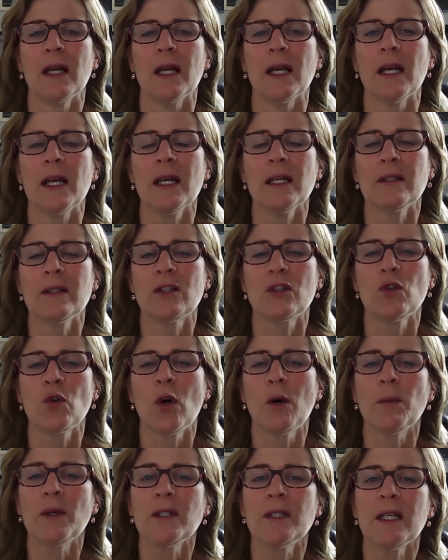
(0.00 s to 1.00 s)
It's
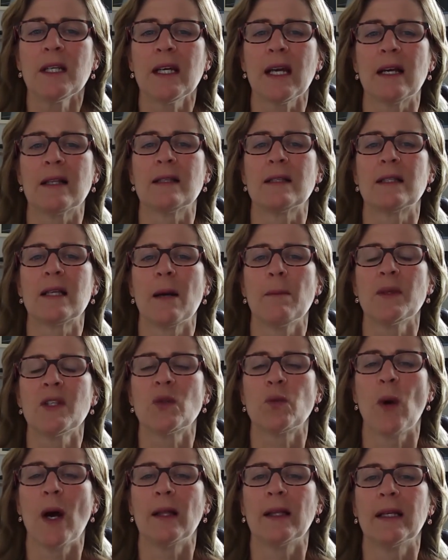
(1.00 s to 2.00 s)
normal to get some
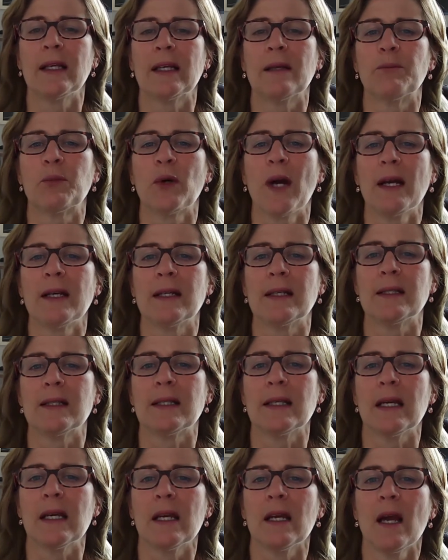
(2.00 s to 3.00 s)
swelling in
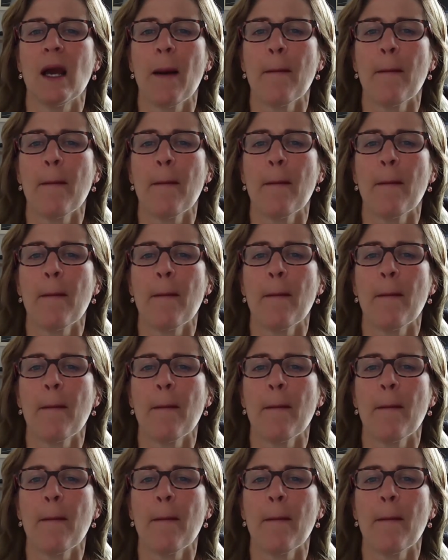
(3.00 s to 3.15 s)
pregnancy,